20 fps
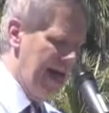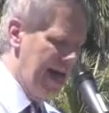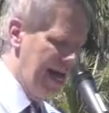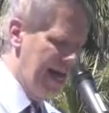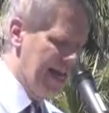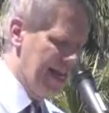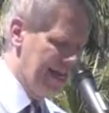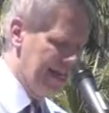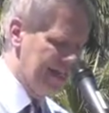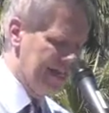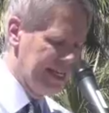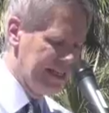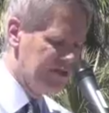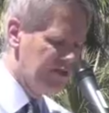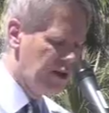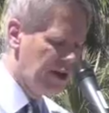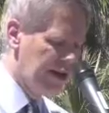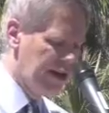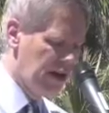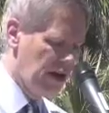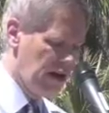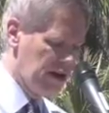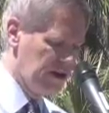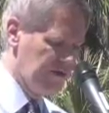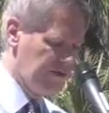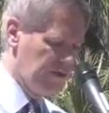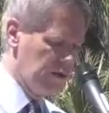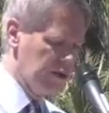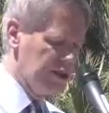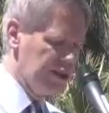and it's very
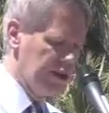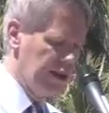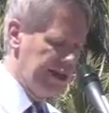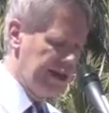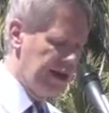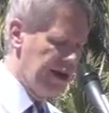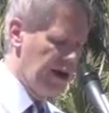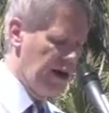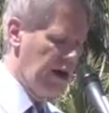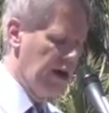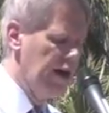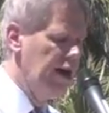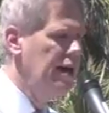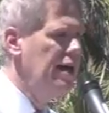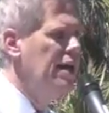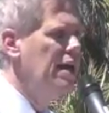controversial here.